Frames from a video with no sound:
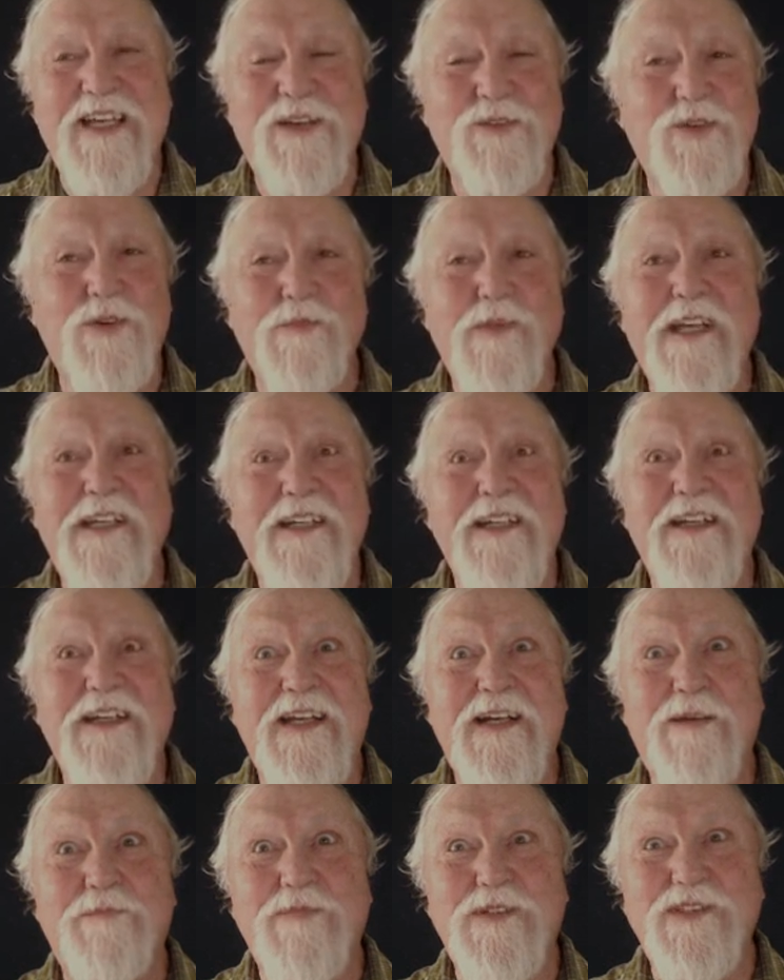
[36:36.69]
we're making it
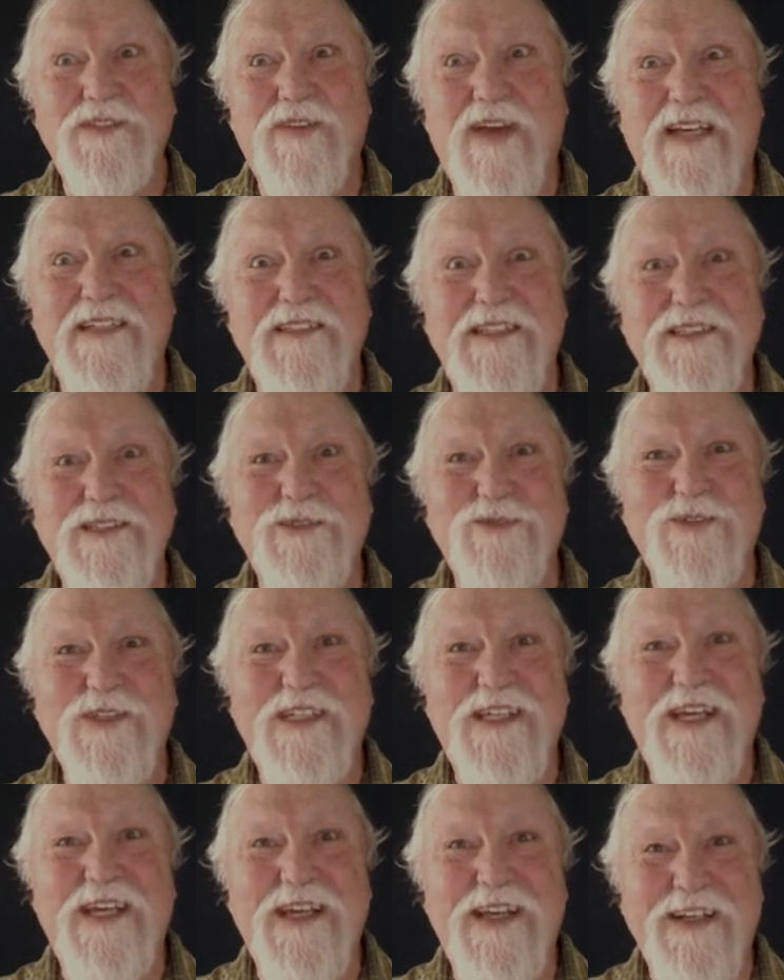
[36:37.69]
up as fast as we
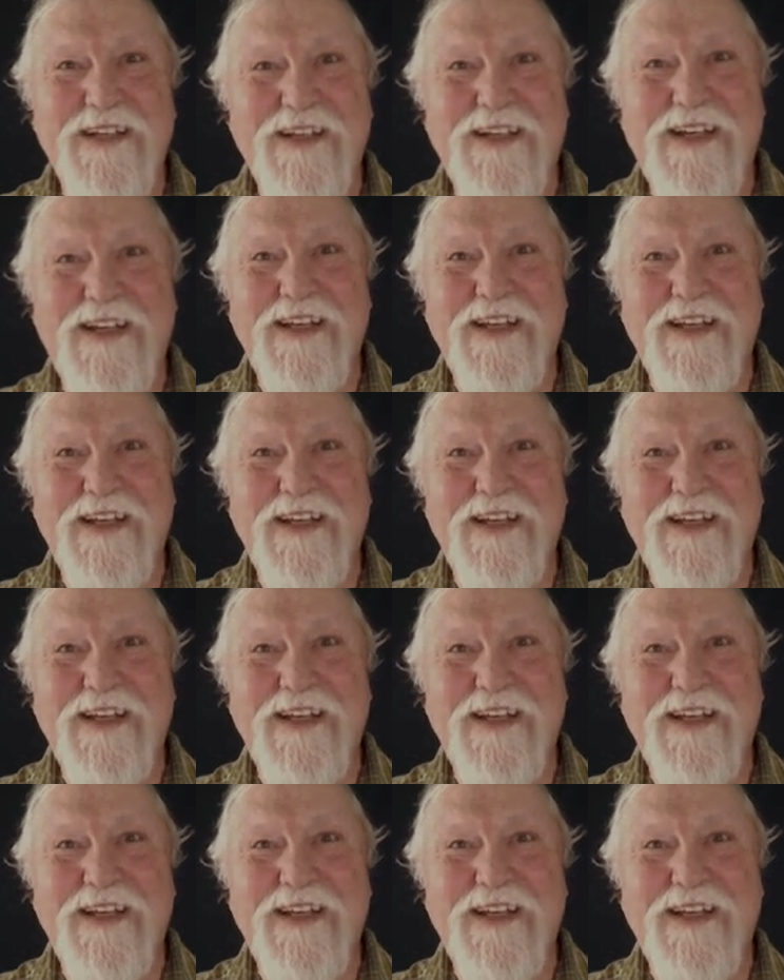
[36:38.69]
can,